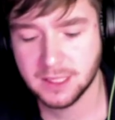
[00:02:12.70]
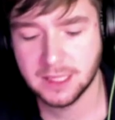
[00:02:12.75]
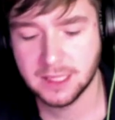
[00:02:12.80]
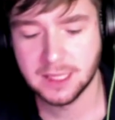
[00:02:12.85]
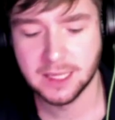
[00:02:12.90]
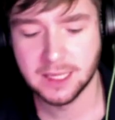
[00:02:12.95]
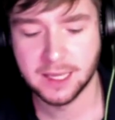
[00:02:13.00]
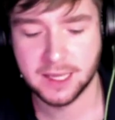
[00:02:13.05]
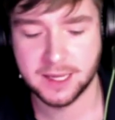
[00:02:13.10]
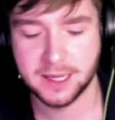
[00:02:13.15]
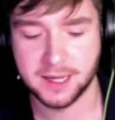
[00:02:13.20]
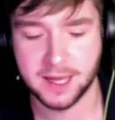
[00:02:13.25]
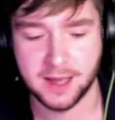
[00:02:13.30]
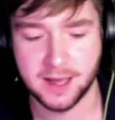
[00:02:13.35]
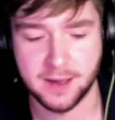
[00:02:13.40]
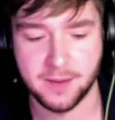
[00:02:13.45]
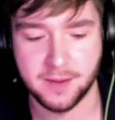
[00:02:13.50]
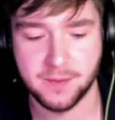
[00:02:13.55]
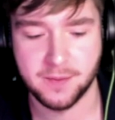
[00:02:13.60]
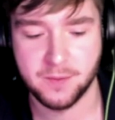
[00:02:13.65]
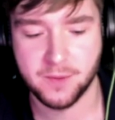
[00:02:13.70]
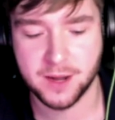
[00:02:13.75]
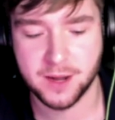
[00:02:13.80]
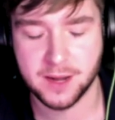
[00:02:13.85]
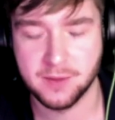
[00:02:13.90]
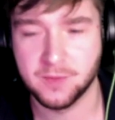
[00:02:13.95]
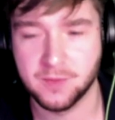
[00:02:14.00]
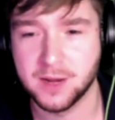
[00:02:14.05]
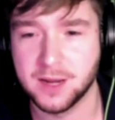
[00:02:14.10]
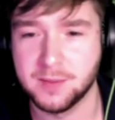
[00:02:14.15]
And when
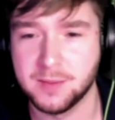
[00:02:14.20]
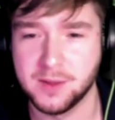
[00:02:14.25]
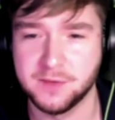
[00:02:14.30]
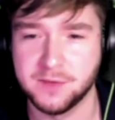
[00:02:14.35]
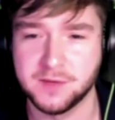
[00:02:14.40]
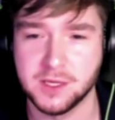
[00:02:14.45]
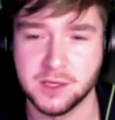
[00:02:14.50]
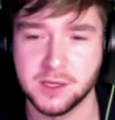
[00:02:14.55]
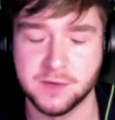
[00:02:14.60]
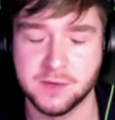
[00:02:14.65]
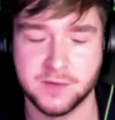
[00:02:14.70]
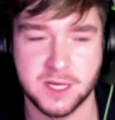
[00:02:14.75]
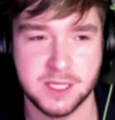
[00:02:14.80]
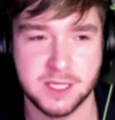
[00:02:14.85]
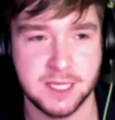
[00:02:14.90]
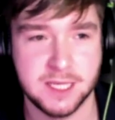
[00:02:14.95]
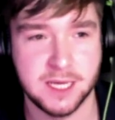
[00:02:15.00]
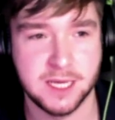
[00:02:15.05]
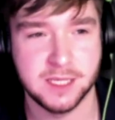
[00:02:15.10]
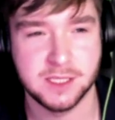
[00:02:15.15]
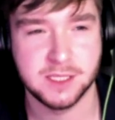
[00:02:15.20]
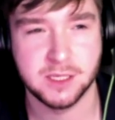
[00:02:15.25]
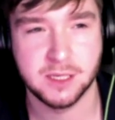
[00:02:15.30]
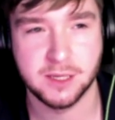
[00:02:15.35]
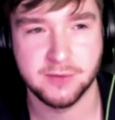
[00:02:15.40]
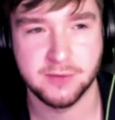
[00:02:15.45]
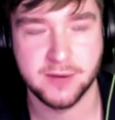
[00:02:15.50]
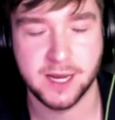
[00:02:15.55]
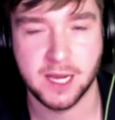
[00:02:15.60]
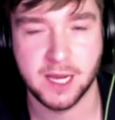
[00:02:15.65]
I moved to university, I suddenly
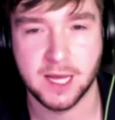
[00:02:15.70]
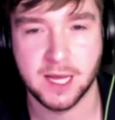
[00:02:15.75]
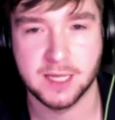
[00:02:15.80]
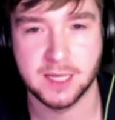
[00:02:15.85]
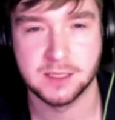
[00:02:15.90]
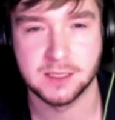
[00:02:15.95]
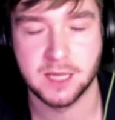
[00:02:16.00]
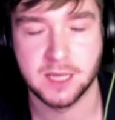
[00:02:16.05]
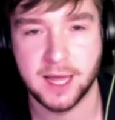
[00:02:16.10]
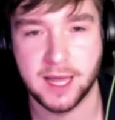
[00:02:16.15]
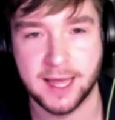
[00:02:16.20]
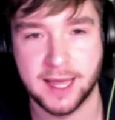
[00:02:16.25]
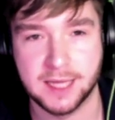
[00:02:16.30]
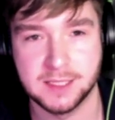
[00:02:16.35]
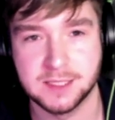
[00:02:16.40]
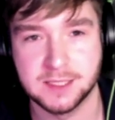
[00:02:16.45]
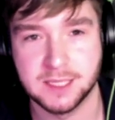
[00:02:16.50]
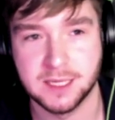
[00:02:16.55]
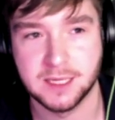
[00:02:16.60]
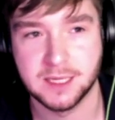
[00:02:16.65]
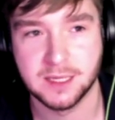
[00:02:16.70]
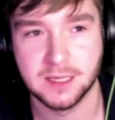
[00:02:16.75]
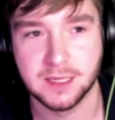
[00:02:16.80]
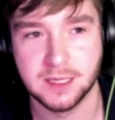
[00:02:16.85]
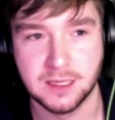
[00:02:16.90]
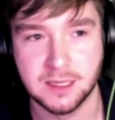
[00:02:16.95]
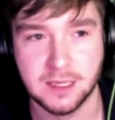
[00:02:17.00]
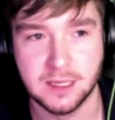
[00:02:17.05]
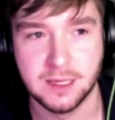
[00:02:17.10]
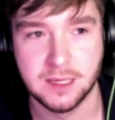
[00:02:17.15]
realized that I had to
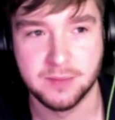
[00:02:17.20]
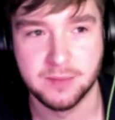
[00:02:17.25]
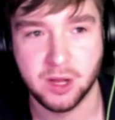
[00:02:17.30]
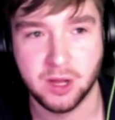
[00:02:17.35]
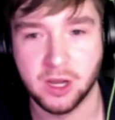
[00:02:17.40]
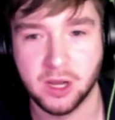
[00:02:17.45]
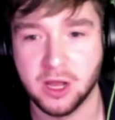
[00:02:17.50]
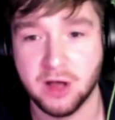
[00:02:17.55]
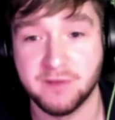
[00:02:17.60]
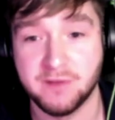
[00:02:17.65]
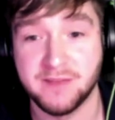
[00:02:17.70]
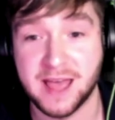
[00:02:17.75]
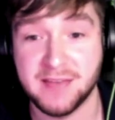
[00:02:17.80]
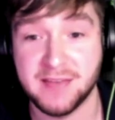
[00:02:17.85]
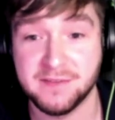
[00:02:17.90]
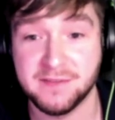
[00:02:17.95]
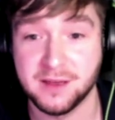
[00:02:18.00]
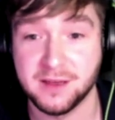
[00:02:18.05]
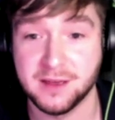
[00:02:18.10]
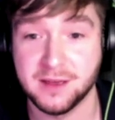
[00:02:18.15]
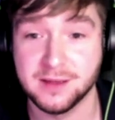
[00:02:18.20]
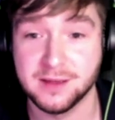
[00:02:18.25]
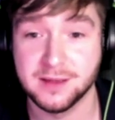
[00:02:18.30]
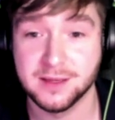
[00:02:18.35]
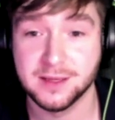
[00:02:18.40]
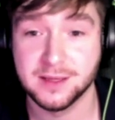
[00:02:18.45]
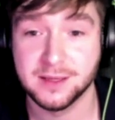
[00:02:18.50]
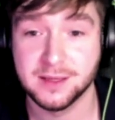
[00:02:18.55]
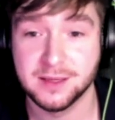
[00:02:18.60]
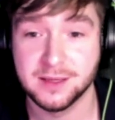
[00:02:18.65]
put a lot of effort
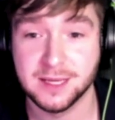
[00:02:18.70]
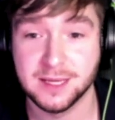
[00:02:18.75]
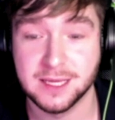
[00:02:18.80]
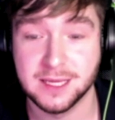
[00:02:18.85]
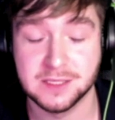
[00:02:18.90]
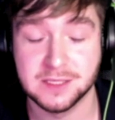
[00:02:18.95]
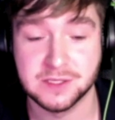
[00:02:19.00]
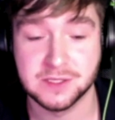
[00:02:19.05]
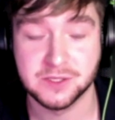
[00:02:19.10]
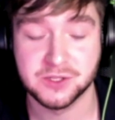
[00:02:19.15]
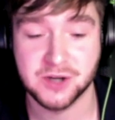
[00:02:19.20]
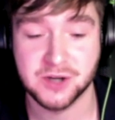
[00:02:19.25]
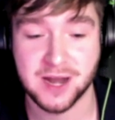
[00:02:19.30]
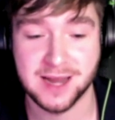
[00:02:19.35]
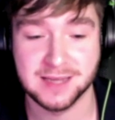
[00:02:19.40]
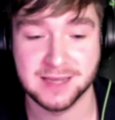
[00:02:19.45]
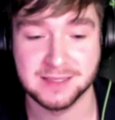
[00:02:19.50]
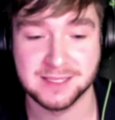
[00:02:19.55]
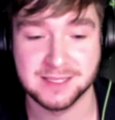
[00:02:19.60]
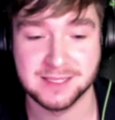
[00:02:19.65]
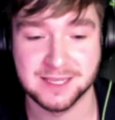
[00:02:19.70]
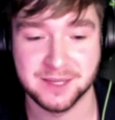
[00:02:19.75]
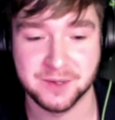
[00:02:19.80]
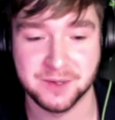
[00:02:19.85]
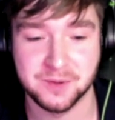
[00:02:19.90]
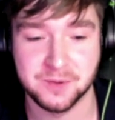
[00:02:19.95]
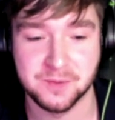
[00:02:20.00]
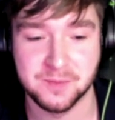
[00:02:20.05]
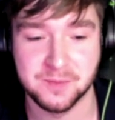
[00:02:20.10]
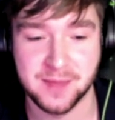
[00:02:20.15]
into trying
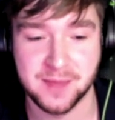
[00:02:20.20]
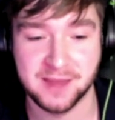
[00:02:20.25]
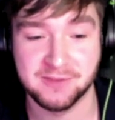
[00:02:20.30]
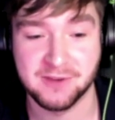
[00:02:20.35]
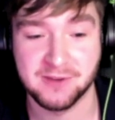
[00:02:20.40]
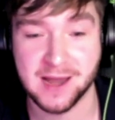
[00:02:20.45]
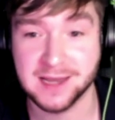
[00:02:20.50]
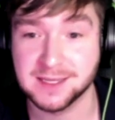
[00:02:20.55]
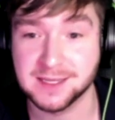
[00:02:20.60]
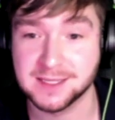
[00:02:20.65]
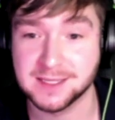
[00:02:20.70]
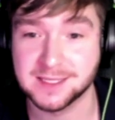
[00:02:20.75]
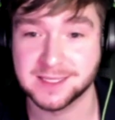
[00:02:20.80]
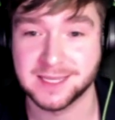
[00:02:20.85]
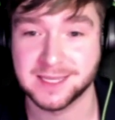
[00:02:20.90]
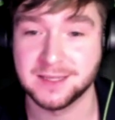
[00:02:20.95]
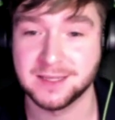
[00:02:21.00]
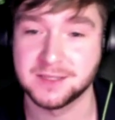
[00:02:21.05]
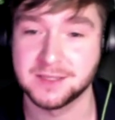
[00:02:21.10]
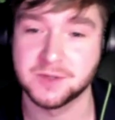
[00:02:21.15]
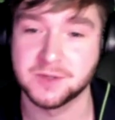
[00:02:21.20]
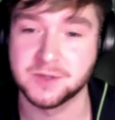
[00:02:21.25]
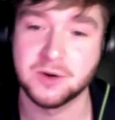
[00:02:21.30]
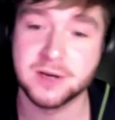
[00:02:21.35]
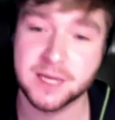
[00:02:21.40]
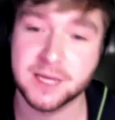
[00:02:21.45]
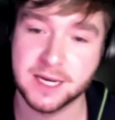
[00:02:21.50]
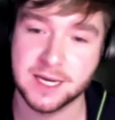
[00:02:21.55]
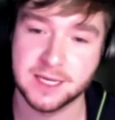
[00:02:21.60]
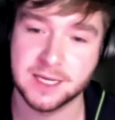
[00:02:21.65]
to make friends and to
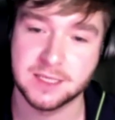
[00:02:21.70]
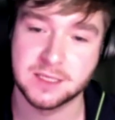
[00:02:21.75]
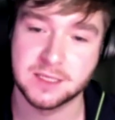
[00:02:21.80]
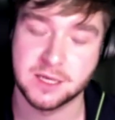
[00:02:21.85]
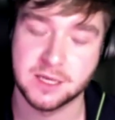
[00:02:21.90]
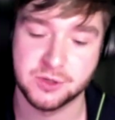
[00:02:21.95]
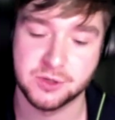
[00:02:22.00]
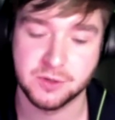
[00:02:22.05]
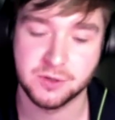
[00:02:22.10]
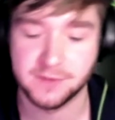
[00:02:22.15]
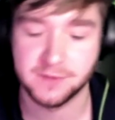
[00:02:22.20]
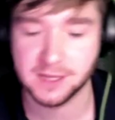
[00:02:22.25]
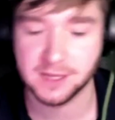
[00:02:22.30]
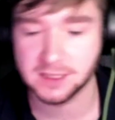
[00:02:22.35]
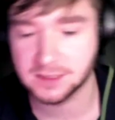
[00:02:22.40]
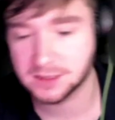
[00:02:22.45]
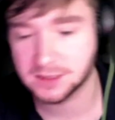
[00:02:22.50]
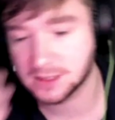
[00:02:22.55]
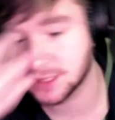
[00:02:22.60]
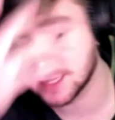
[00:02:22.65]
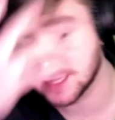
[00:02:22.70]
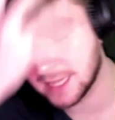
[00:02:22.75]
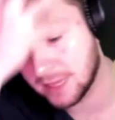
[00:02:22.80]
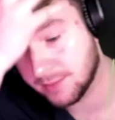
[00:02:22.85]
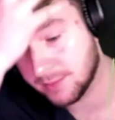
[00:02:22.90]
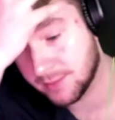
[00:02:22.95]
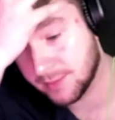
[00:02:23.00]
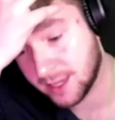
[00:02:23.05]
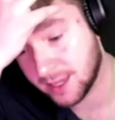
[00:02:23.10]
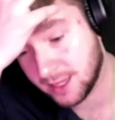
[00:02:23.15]
organize social things to keep
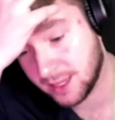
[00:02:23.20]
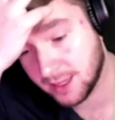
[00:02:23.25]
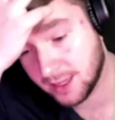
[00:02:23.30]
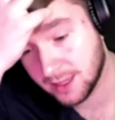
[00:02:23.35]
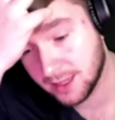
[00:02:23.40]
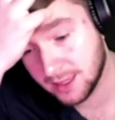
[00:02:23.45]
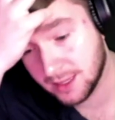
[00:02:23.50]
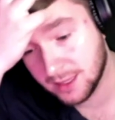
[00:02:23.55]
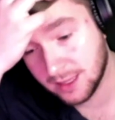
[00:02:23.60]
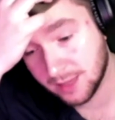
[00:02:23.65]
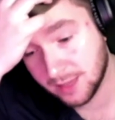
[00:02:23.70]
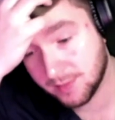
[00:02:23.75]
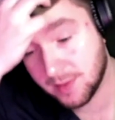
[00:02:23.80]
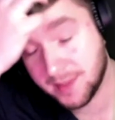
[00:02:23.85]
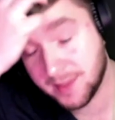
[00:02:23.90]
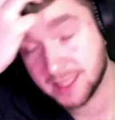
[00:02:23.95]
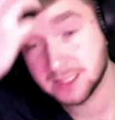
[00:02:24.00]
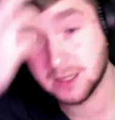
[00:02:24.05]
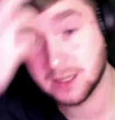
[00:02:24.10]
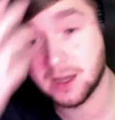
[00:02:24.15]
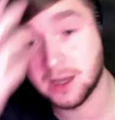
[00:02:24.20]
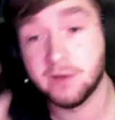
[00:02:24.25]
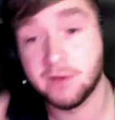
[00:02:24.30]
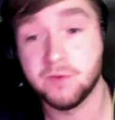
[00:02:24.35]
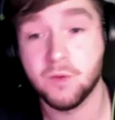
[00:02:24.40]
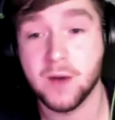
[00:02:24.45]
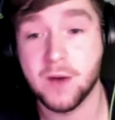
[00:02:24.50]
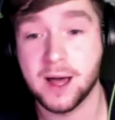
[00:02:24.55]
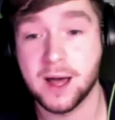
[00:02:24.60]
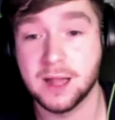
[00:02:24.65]
my mental health
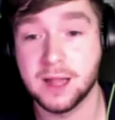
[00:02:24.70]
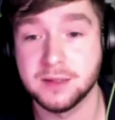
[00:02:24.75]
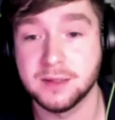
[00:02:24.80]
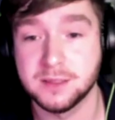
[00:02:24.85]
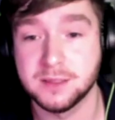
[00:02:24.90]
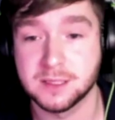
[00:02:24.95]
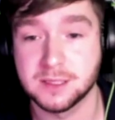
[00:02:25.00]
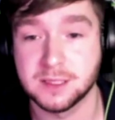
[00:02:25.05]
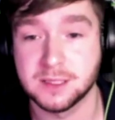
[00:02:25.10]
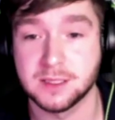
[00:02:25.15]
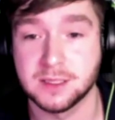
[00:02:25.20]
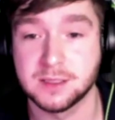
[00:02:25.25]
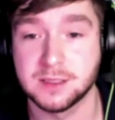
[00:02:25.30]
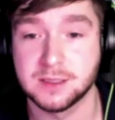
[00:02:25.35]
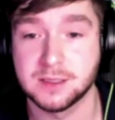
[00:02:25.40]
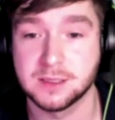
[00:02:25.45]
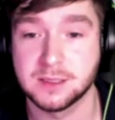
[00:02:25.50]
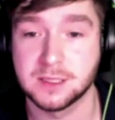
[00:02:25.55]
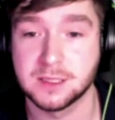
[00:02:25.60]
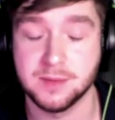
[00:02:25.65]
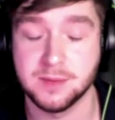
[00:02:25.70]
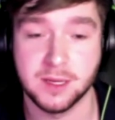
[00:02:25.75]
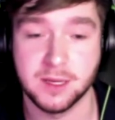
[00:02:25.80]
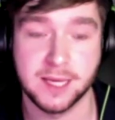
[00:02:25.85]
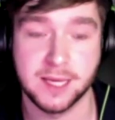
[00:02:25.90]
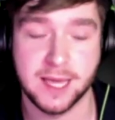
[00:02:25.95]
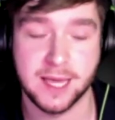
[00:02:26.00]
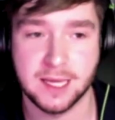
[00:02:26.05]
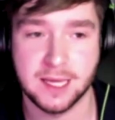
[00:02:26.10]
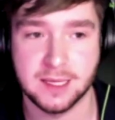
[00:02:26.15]
well, and to
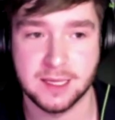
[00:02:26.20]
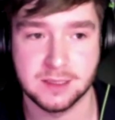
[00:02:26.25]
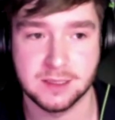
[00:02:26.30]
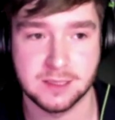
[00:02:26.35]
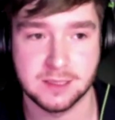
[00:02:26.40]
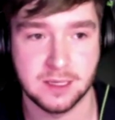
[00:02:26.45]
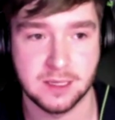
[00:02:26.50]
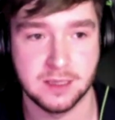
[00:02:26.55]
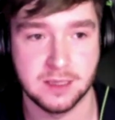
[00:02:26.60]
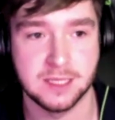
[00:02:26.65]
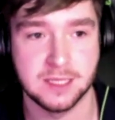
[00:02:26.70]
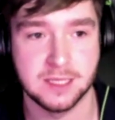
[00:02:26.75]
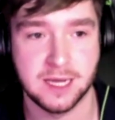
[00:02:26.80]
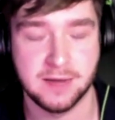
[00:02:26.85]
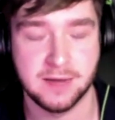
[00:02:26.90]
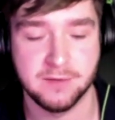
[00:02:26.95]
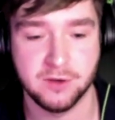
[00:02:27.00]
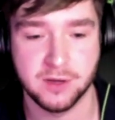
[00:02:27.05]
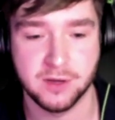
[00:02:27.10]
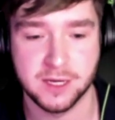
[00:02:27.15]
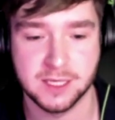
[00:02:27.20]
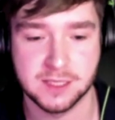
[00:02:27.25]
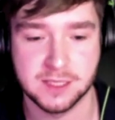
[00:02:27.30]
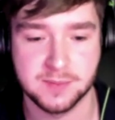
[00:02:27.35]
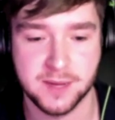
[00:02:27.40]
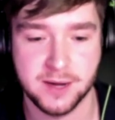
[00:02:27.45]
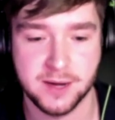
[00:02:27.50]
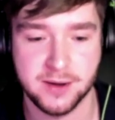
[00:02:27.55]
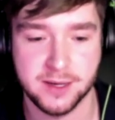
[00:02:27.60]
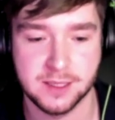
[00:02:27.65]
communicate and to have good
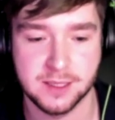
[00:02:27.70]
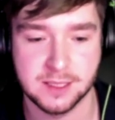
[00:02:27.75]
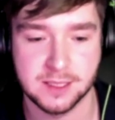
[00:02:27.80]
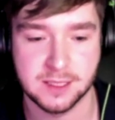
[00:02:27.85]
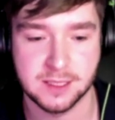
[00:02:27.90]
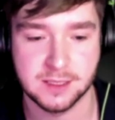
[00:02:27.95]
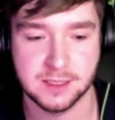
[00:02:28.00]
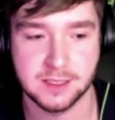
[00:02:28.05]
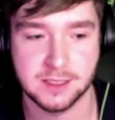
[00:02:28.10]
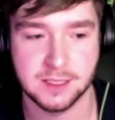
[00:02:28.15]
experiences.